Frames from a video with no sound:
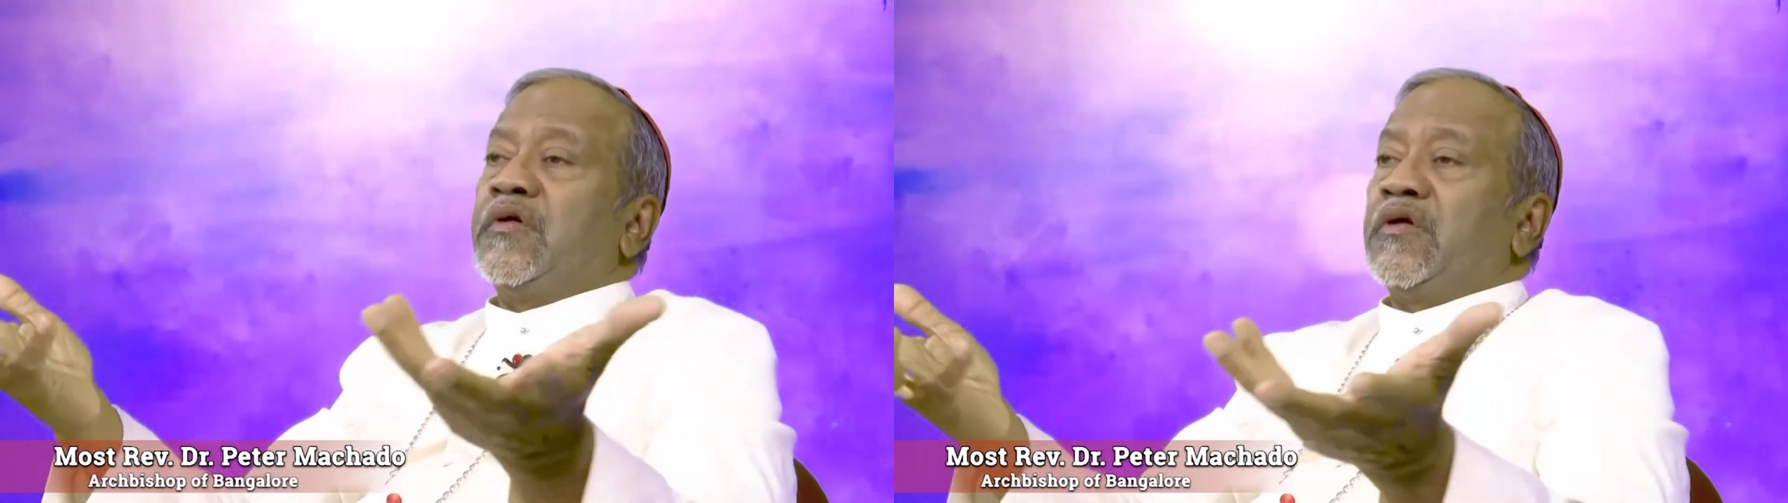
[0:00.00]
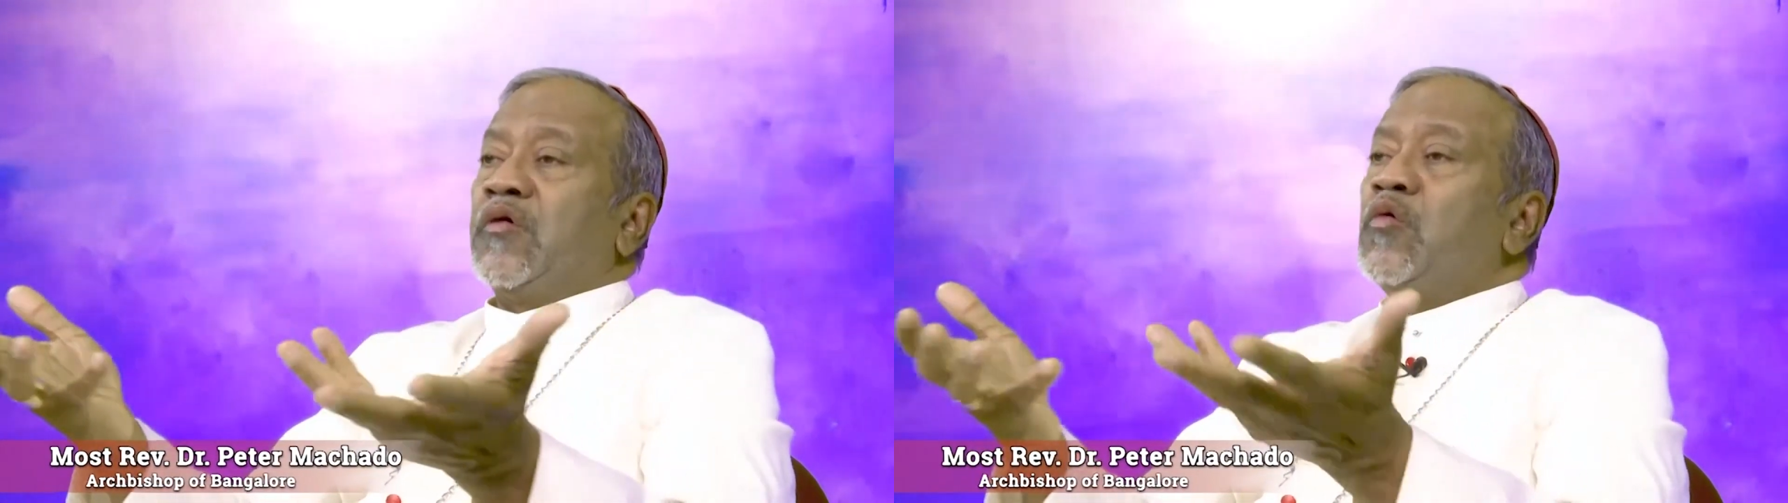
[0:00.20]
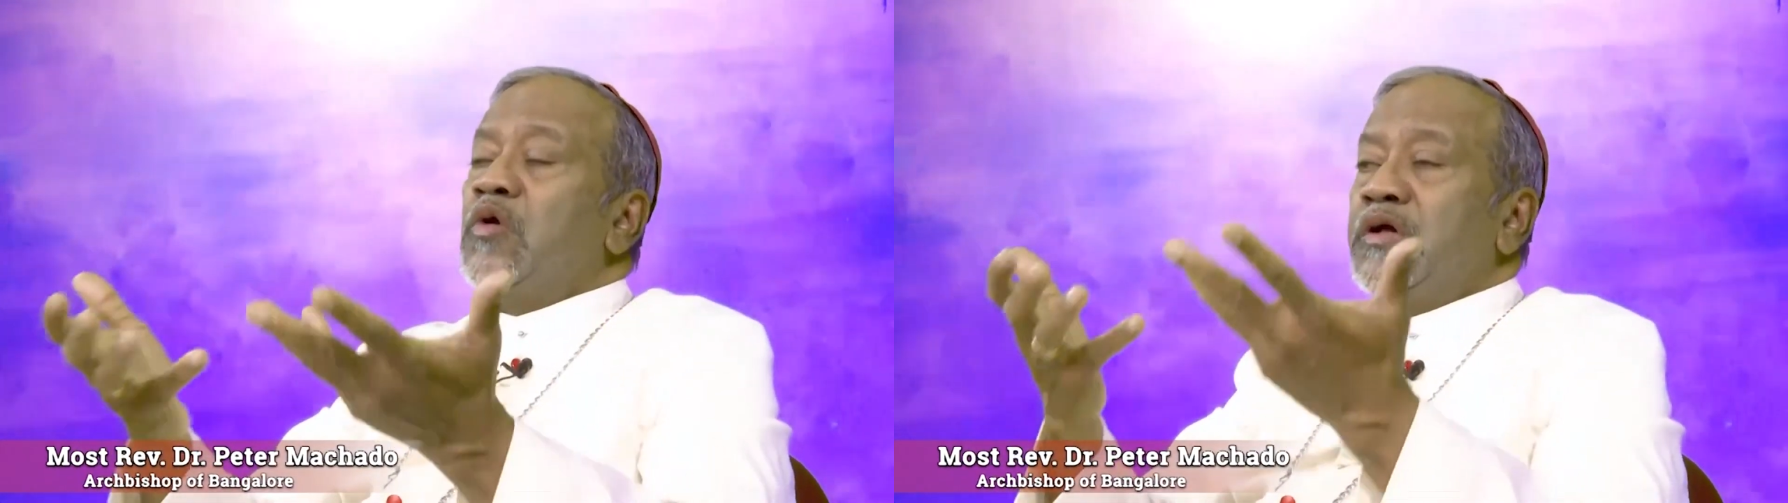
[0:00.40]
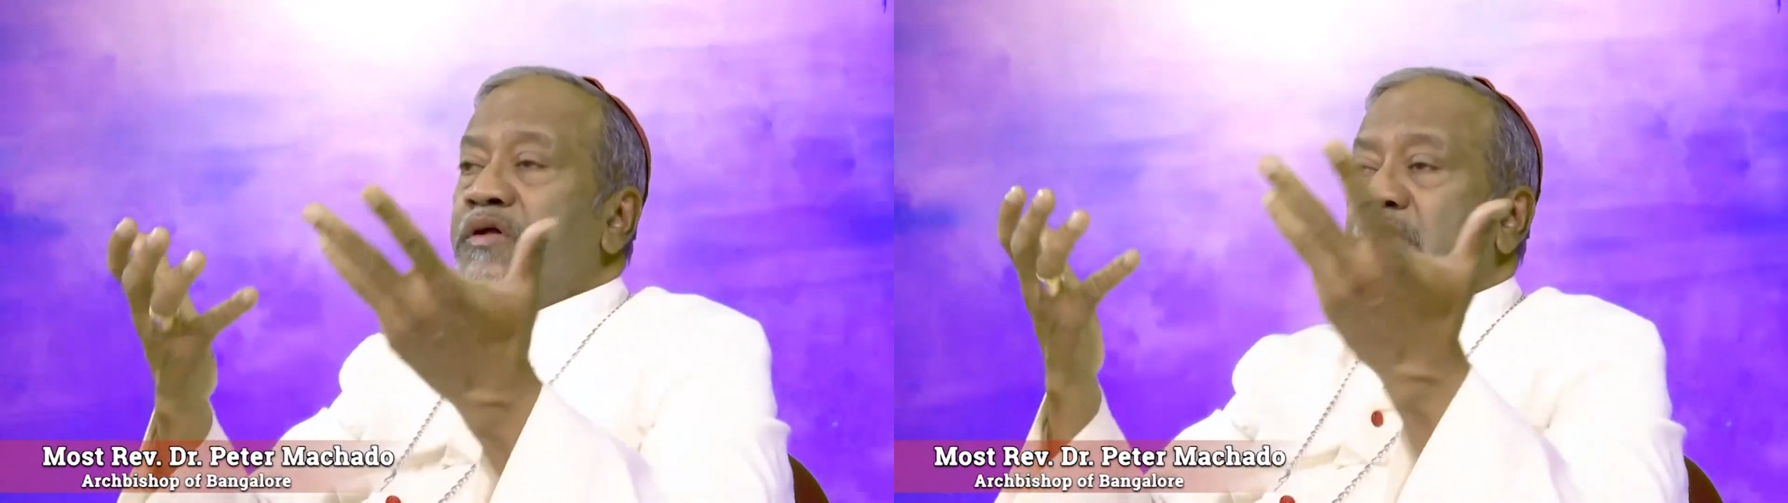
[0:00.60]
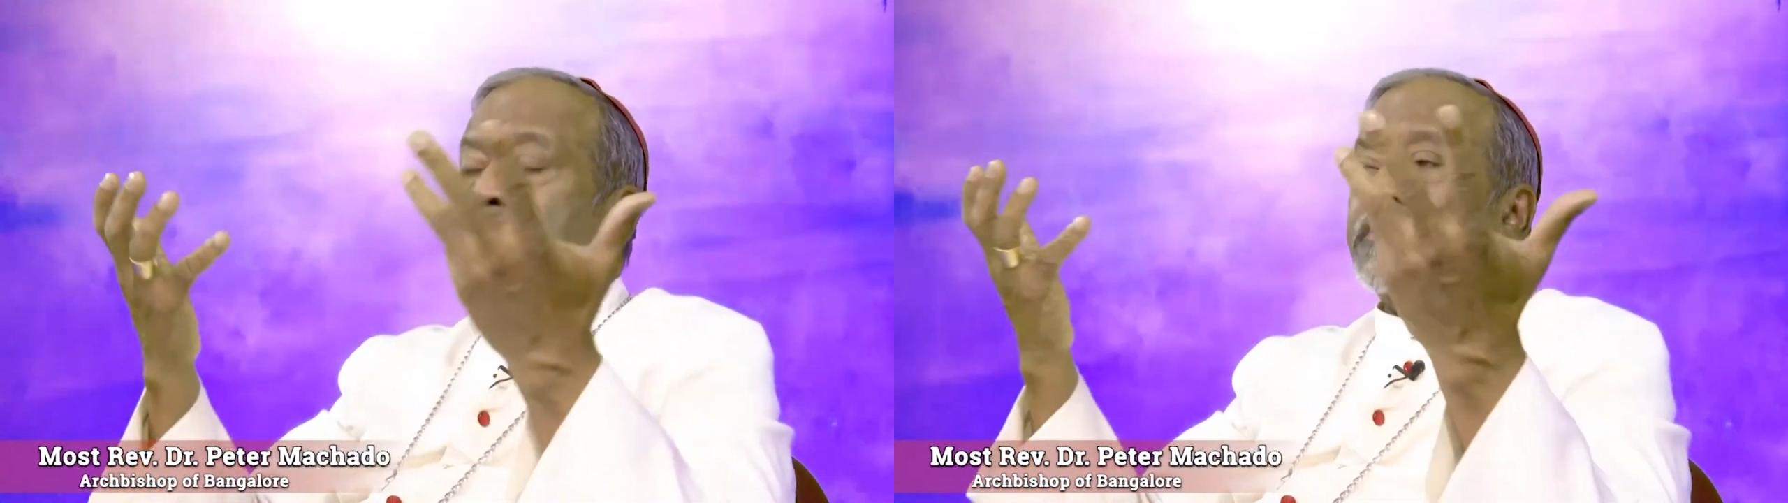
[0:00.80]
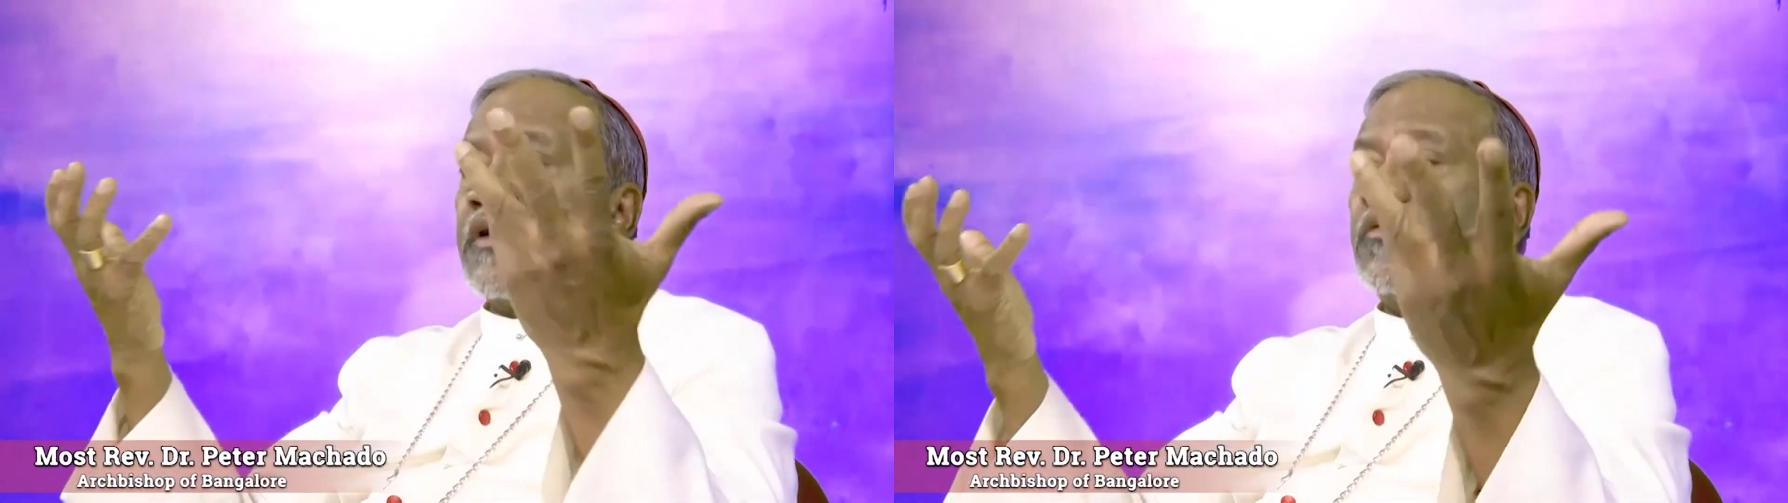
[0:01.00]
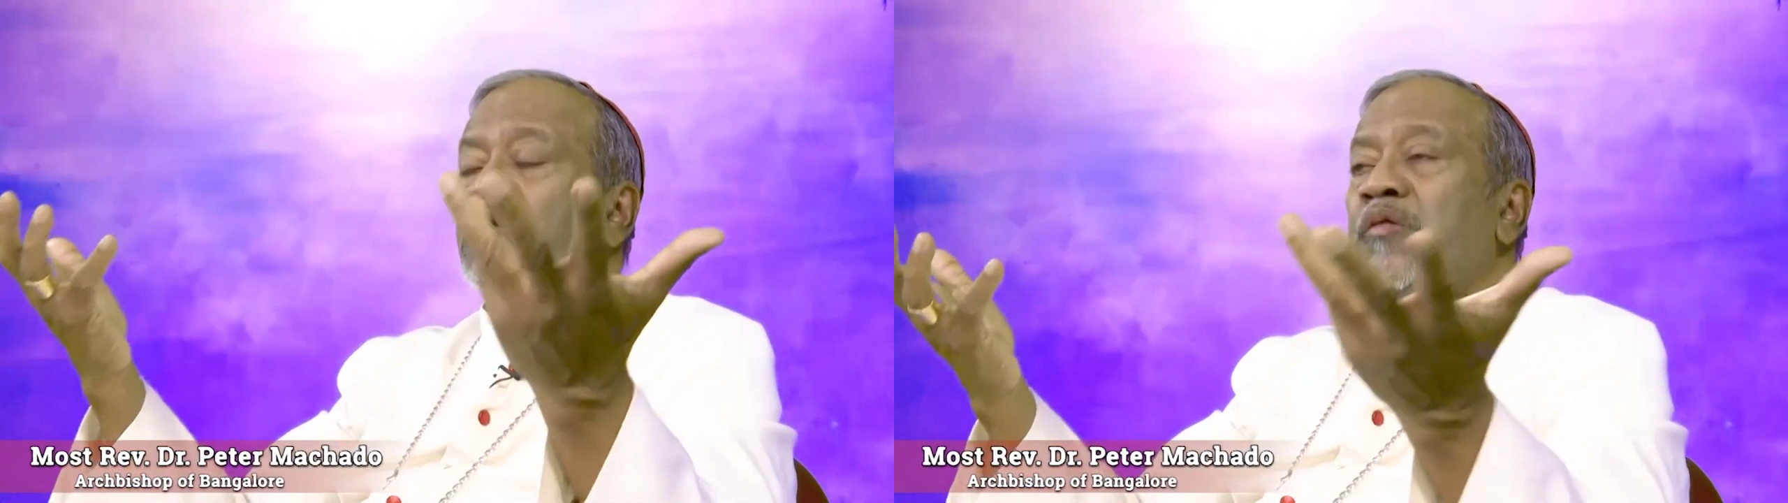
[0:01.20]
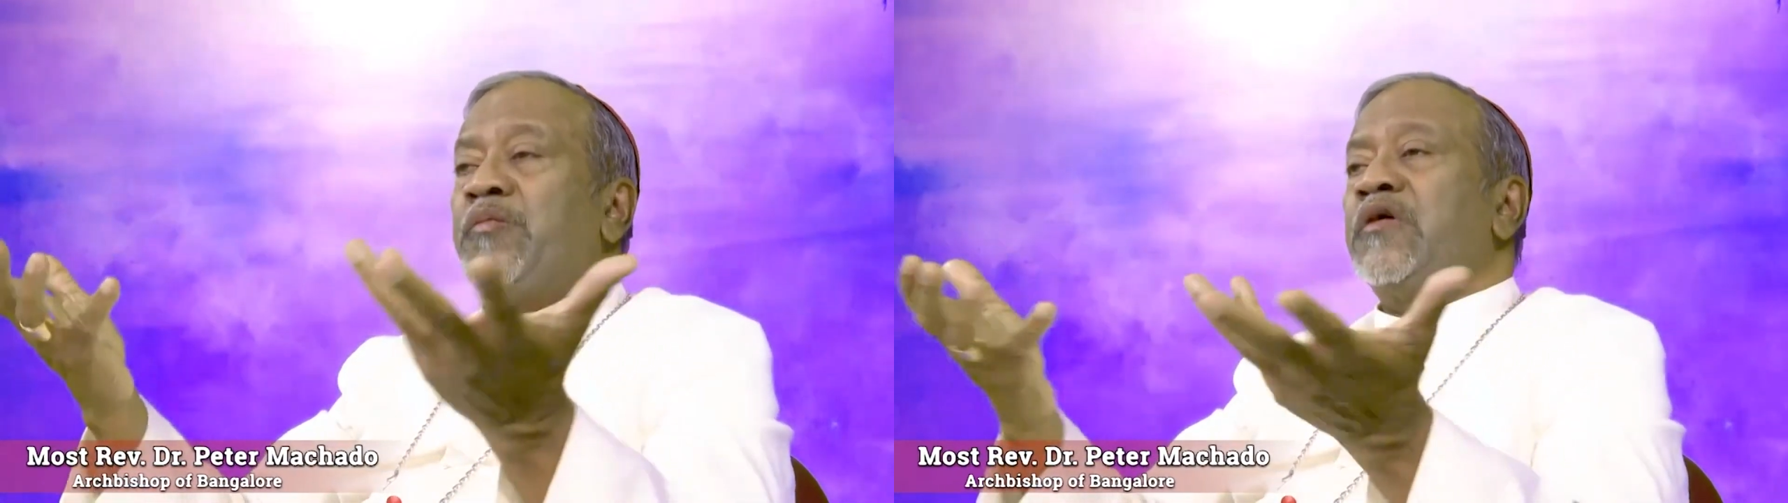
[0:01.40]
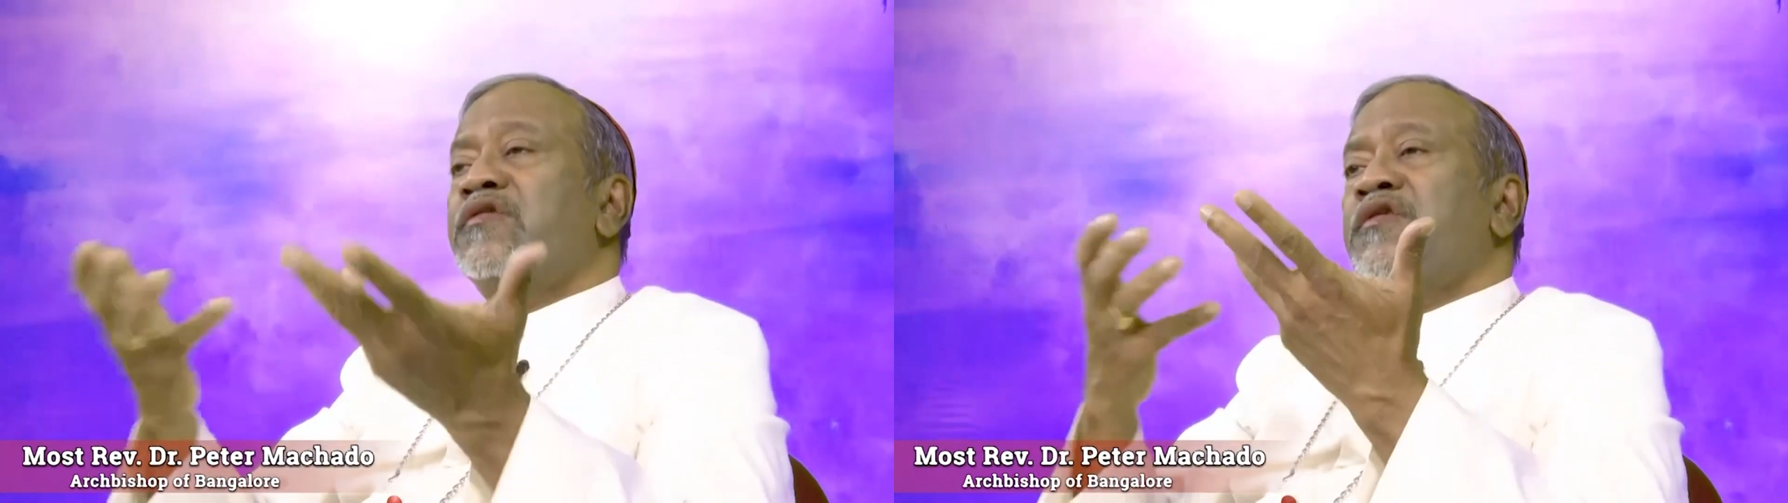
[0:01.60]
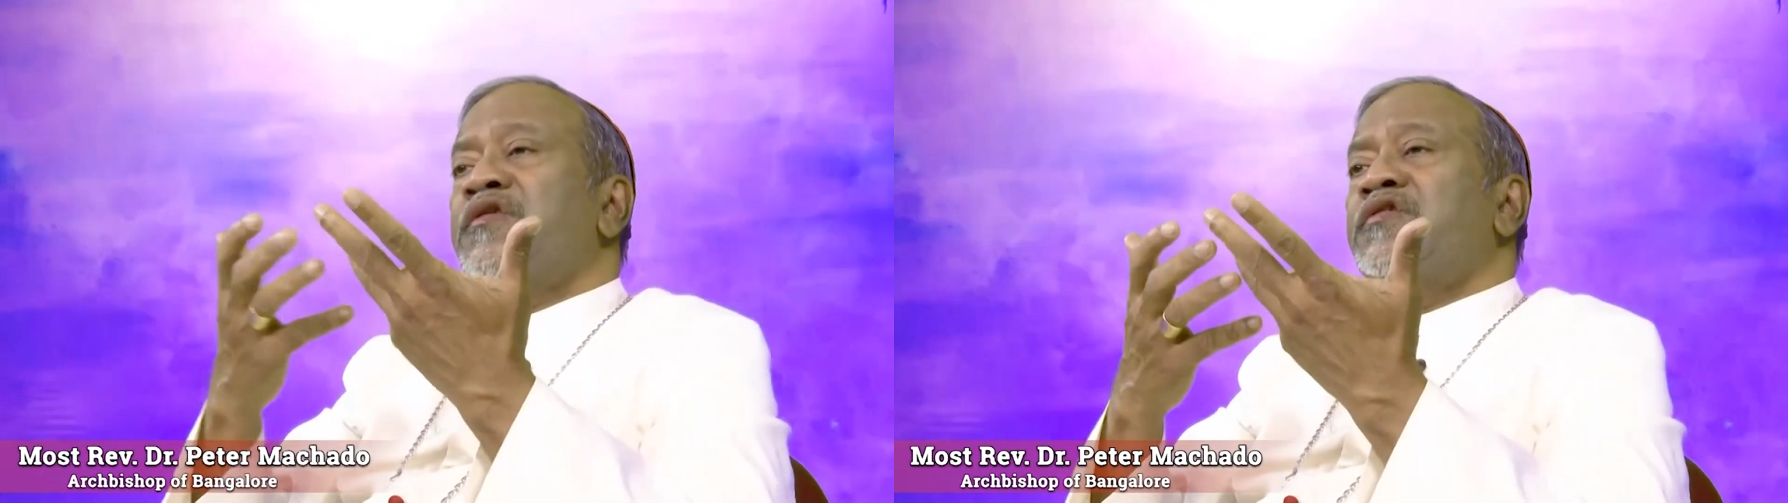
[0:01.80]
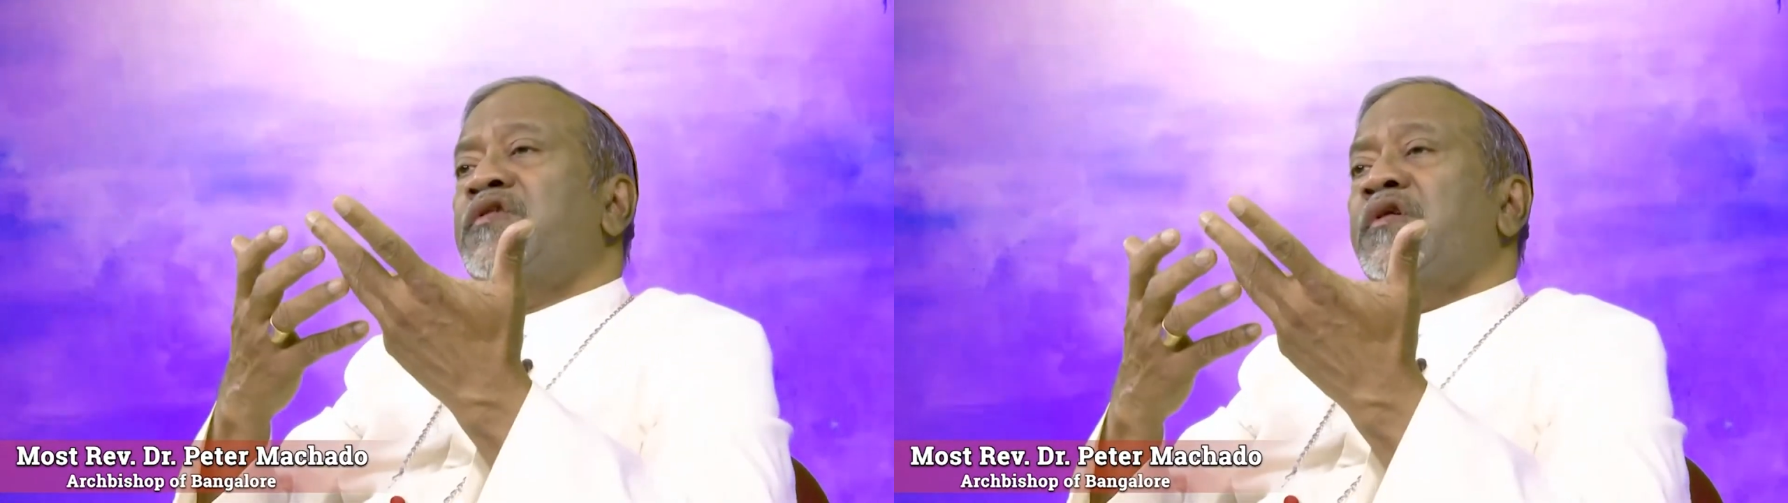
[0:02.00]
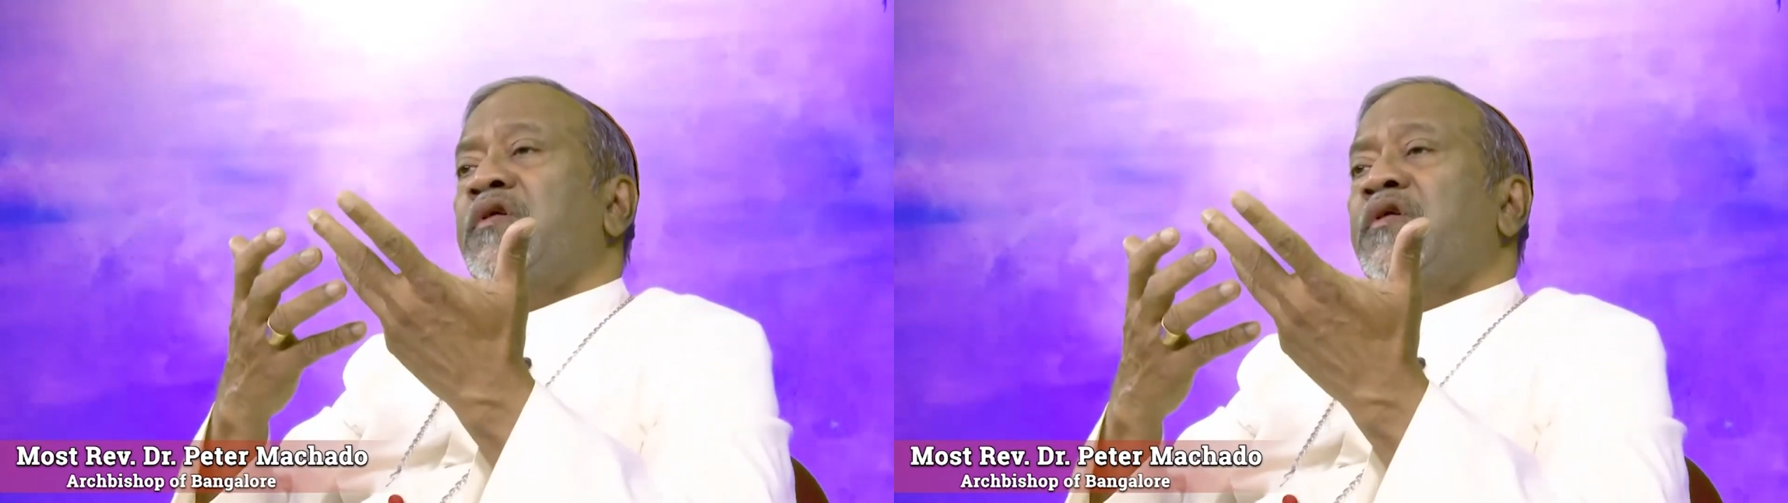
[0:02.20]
the holy things and holy persons,